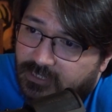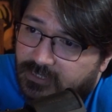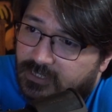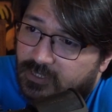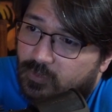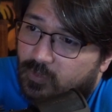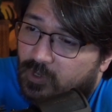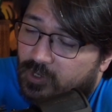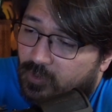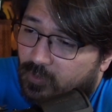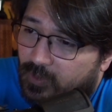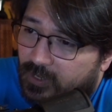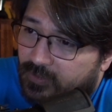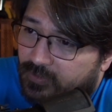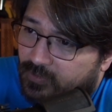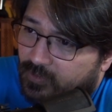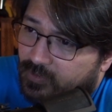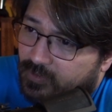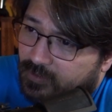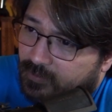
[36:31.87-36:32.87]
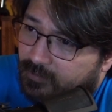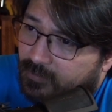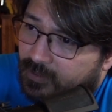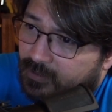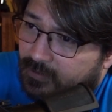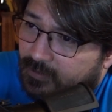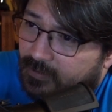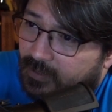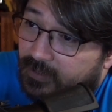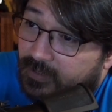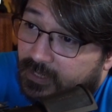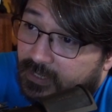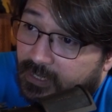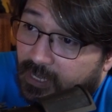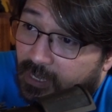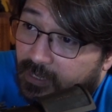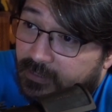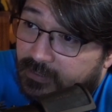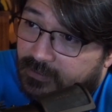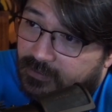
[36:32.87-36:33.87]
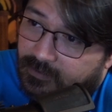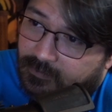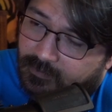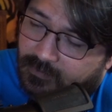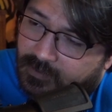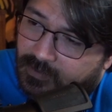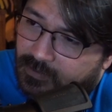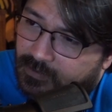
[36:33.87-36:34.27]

as he won away through them, and they cut at him.